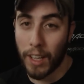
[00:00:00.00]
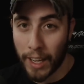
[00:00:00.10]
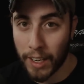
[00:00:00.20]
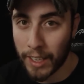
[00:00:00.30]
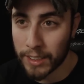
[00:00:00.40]

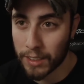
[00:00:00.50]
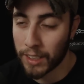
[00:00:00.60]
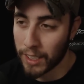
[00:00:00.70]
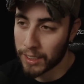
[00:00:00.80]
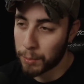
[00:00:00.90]
as
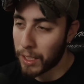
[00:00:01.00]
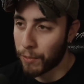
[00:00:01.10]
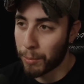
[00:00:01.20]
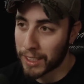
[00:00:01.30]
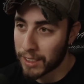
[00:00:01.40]
again, speaking
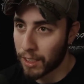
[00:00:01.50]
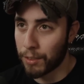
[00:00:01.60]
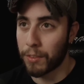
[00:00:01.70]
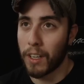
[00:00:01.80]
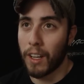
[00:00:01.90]
for
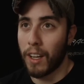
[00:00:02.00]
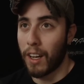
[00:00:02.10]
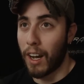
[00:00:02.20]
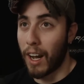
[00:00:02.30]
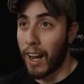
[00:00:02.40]
myself,
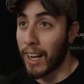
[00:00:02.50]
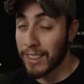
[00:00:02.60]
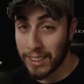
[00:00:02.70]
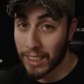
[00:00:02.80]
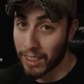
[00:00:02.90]
I
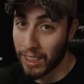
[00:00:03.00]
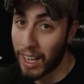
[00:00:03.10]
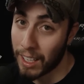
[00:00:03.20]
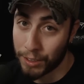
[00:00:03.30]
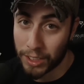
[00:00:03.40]
seen a
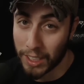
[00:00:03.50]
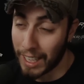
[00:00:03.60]
lot of shit.